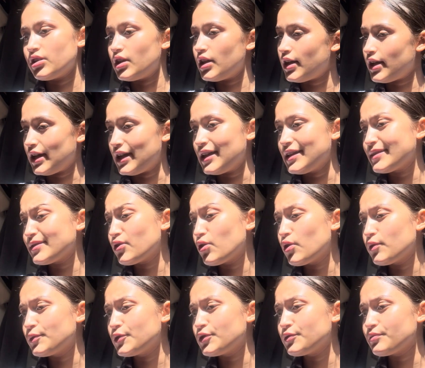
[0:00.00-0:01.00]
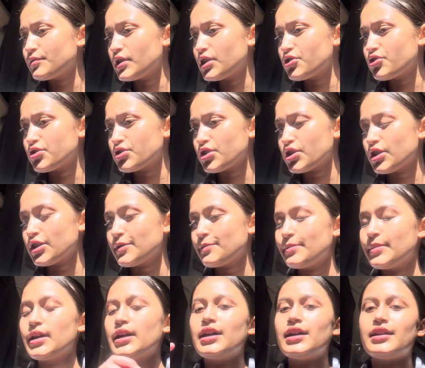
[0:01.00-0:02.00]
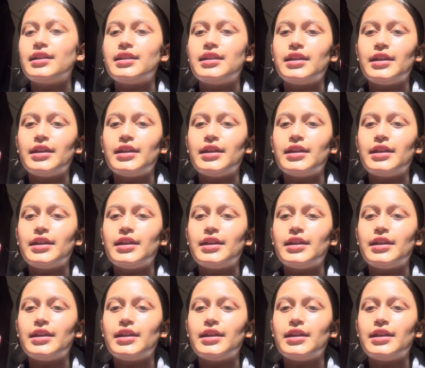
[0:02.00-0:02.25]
It is homeroom teacher, but